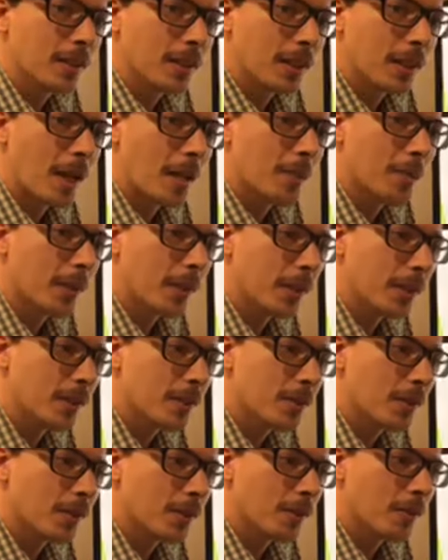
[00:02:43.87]
in that
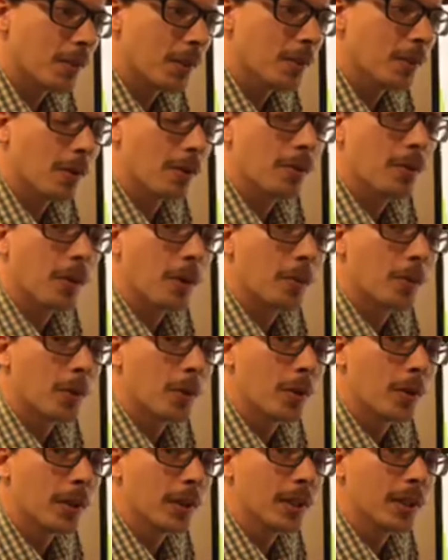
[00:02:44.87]
playlist, there's a video on foam
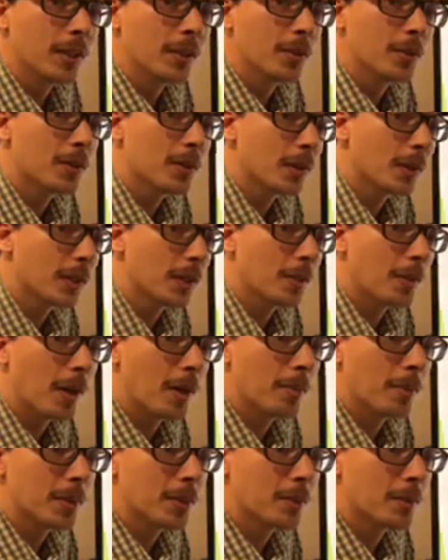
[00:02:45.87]
rolling and loosening them
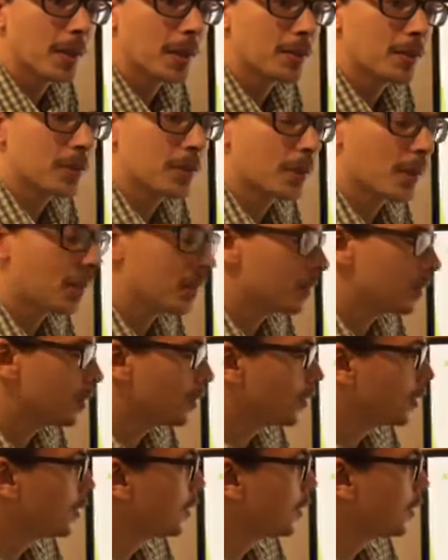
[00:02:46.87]
up and some exercises you could